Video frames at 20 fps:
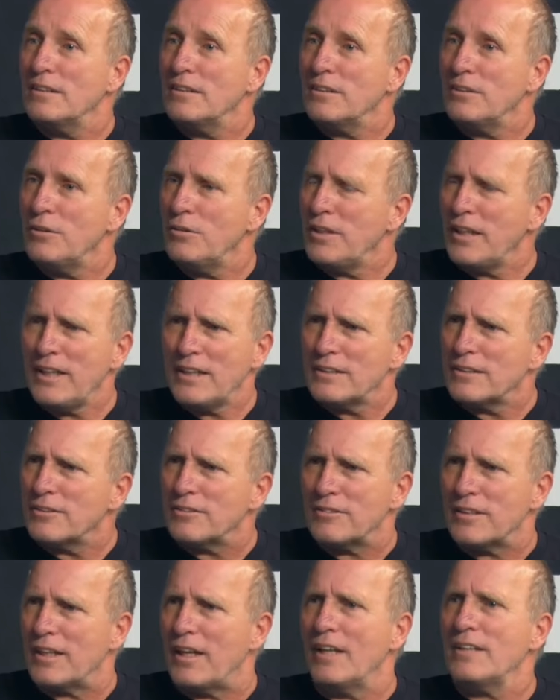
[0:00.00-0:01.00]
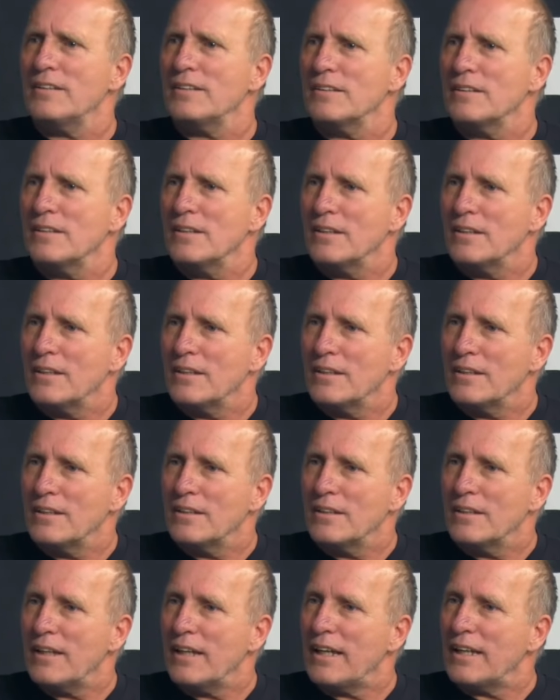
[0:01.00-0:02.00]
You can't do that.
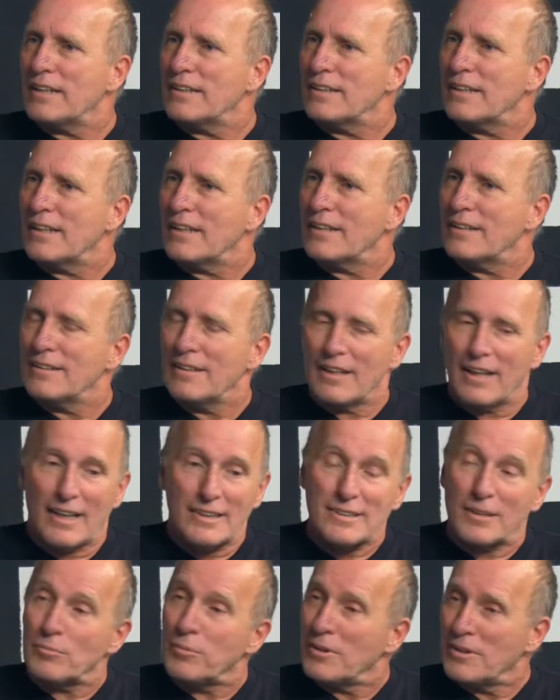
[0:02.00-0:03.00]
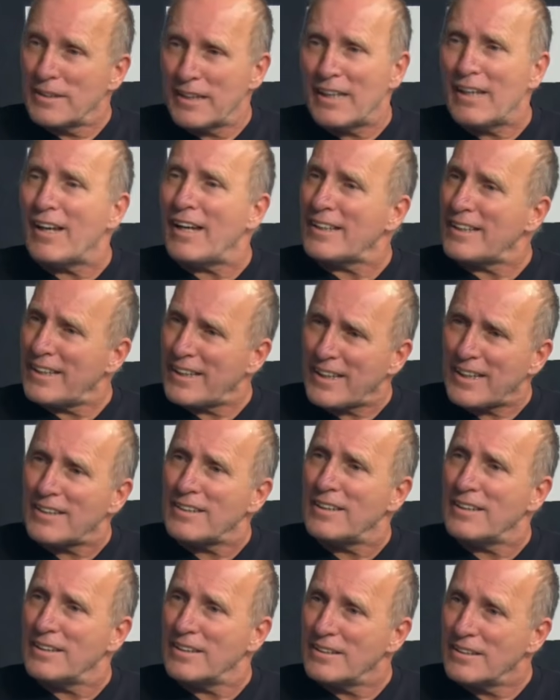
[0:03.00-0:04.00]
And I said, well, yeah, I can.
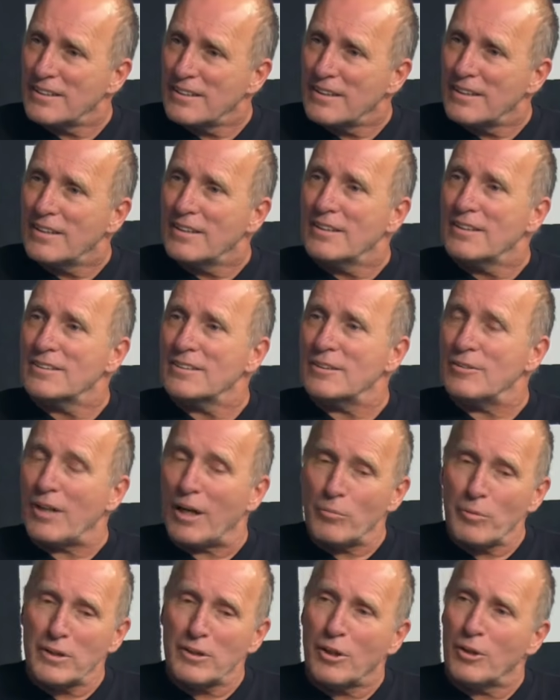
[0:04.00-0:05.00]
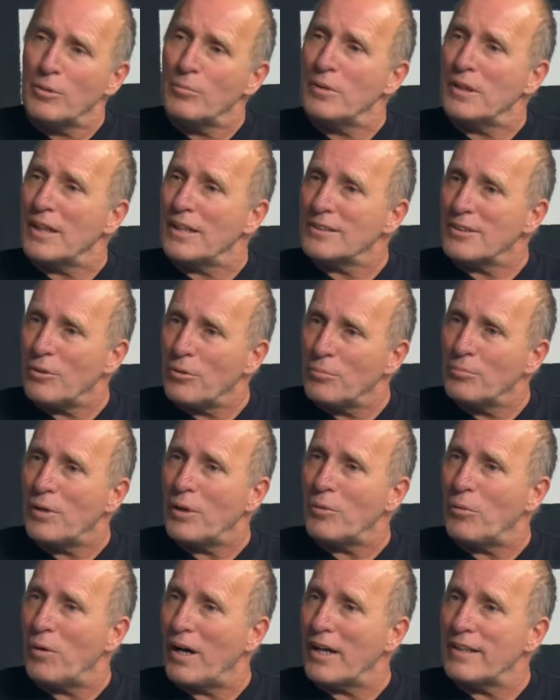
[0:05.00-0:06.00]
So I went home and I told my
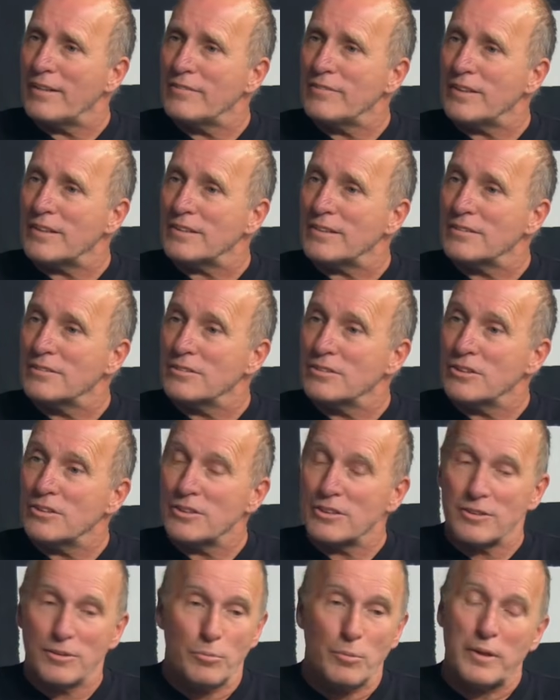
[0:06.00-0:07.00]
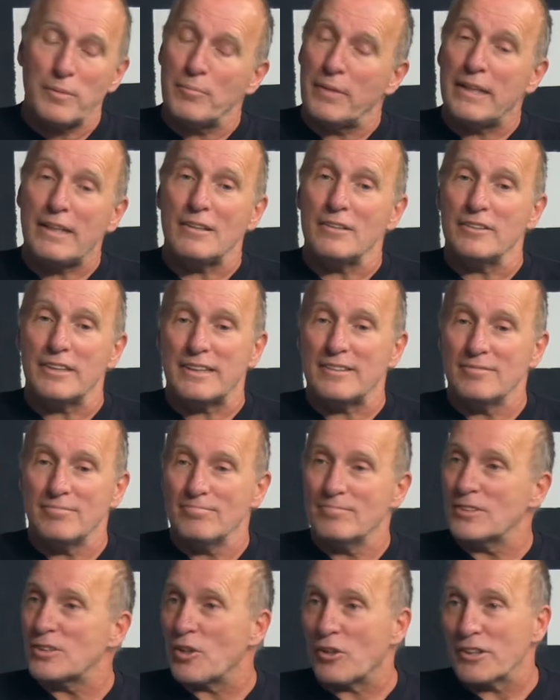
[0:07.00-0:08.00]
wife, and we immediately
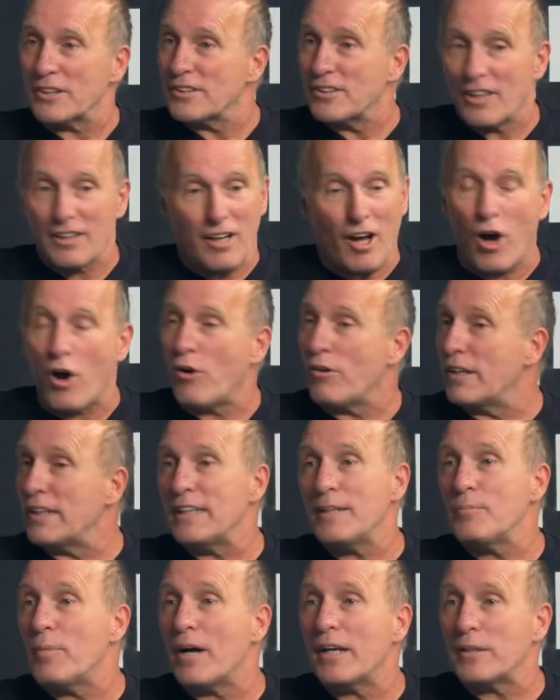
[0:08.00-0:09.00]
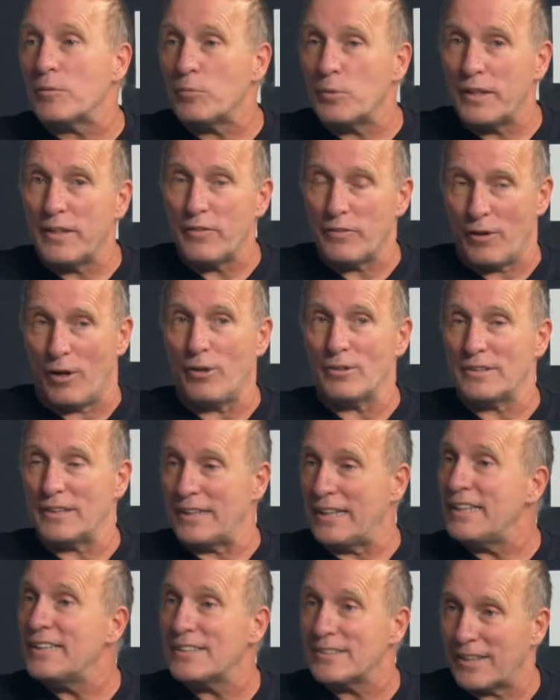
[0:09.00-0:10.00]
started to, anybody we thought that
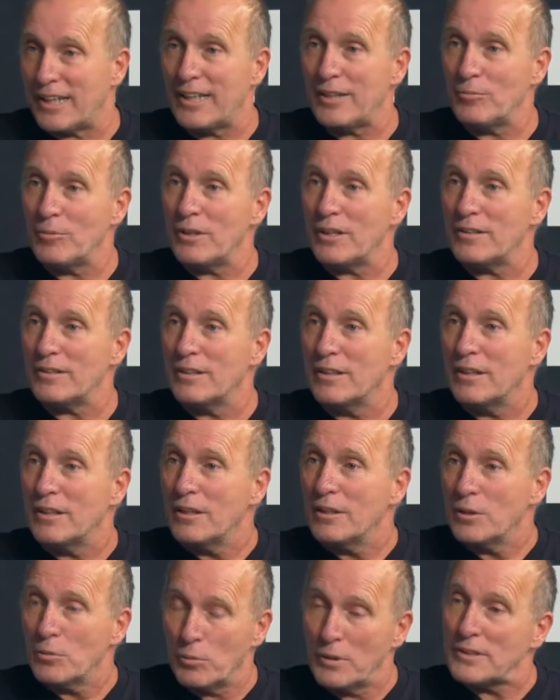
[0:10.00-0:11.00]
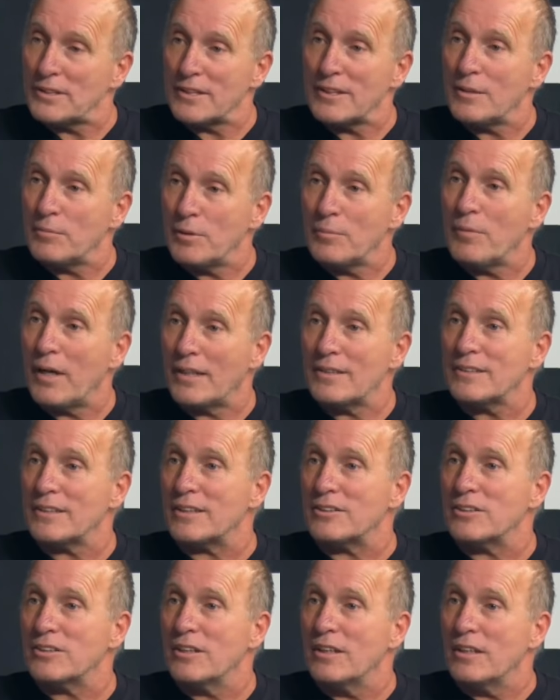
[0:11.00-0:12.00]
he stayed with, we sent him a
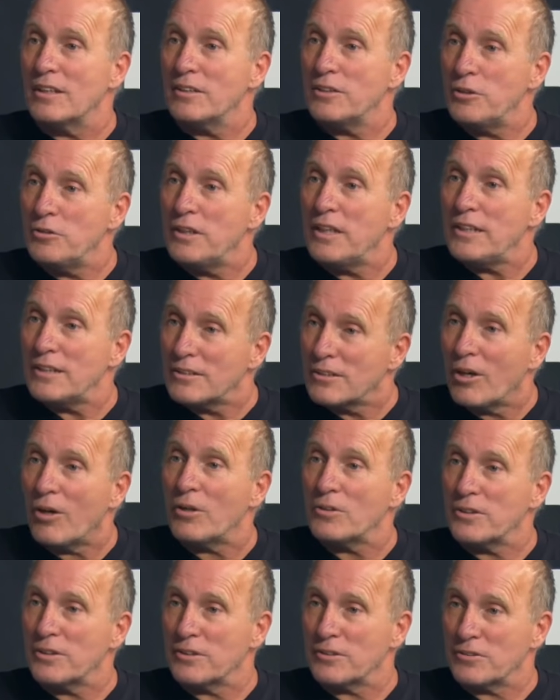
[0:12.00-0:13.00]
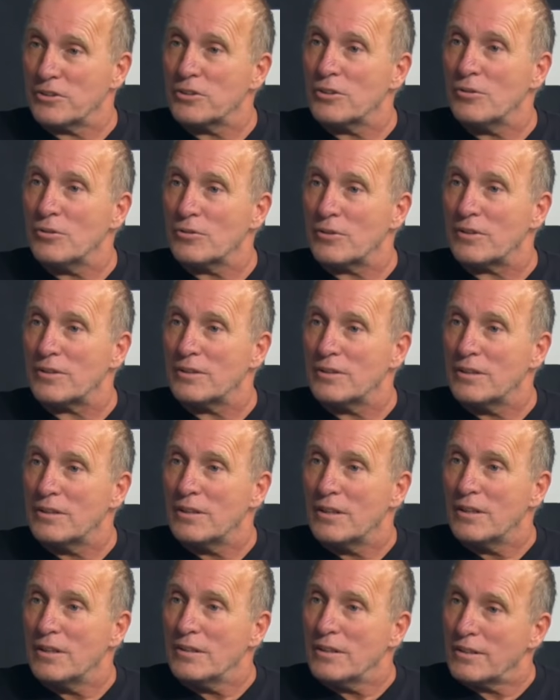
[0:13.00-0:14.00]
message. You need to talk to your children
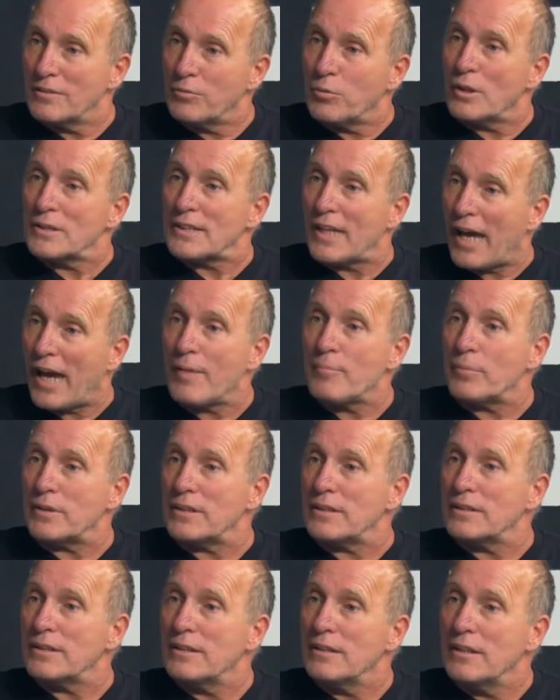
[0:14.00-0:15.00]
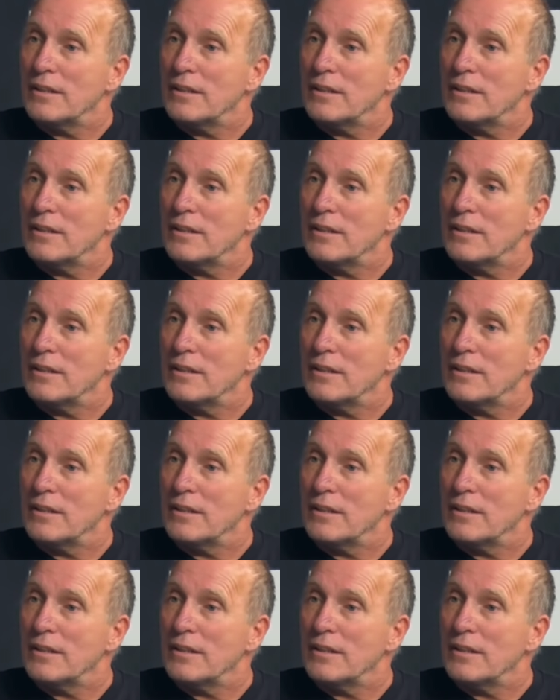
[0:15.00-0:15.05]
of what's happened.